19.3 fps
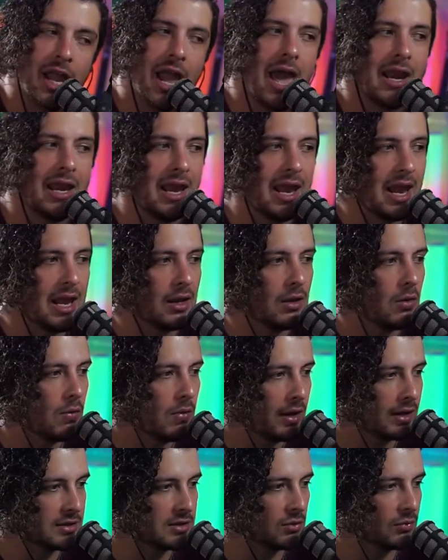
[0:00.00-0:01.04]
at an angle,
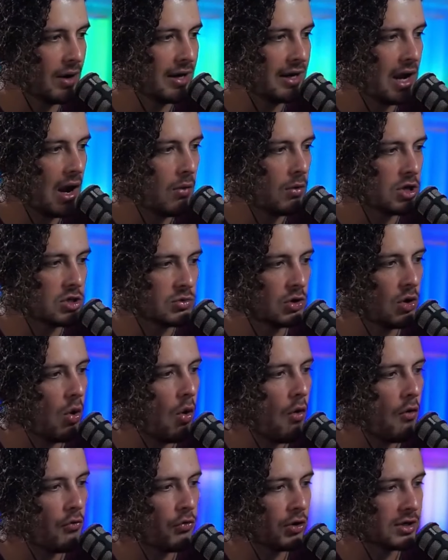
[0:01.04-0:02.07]
like I said, right now we just want to
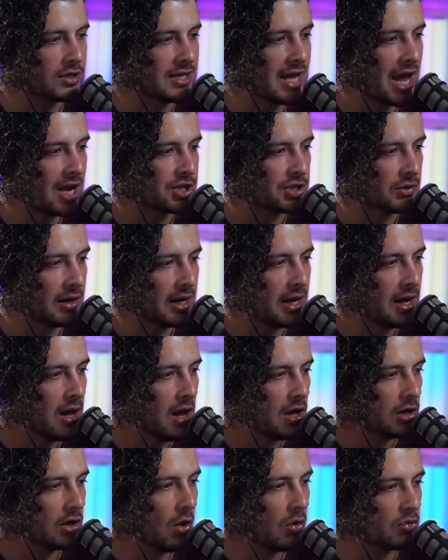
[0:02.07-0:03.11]
over exaggerate,
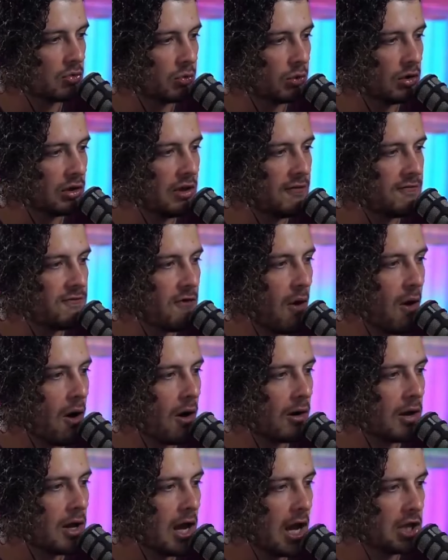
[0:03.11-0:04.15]
go really
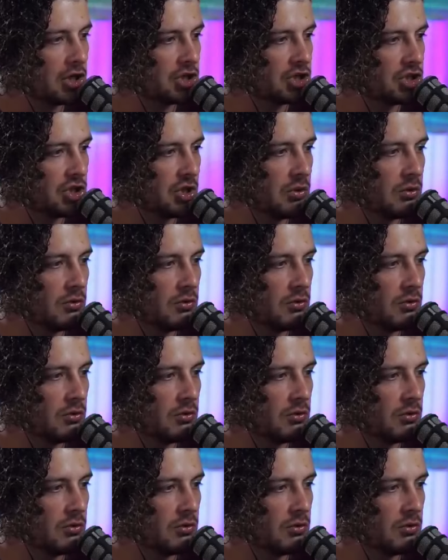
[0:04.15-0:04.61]
far and shoot